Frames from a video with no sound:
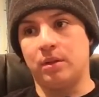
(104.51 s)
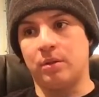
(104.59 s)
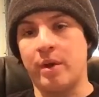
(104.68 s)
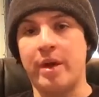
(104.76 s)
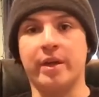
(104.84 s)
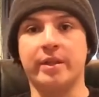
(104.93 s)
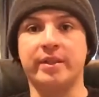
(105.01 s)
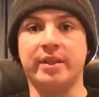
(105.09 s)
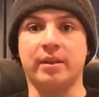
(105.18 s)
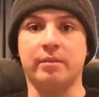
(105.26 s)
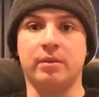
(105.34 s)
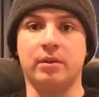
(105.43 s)
Ran out of
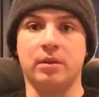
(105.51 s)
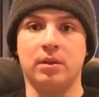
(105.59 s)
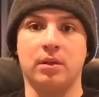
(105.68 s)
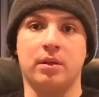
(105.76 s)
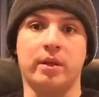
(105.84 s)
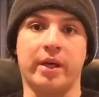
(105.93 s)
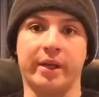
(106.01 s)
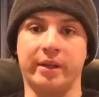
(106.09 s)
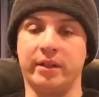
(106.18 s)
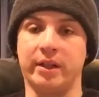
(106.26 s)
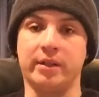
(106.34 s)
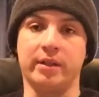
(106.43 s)
steam. I
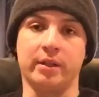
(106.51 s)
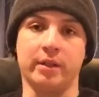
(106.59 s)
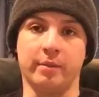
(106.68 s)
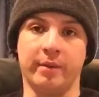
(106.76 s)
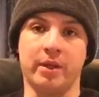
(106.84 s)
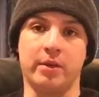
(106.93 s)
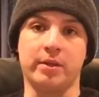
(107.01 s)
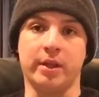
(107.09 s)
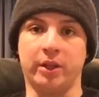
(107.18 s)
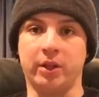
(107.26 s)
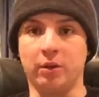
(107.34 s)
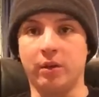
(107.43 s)
dusted a little bit, and I was
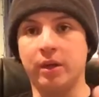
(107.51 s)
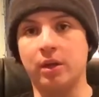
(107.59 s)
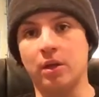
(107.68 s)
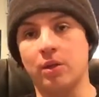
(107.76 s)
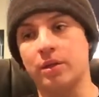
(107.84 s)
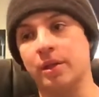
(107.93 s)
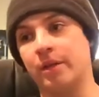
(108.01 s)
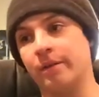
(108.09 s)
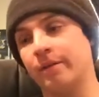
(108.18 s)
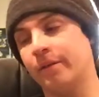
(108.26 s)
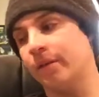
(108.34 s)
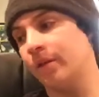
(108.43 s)
like, you know what? Close
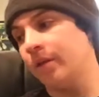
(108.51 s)
enough.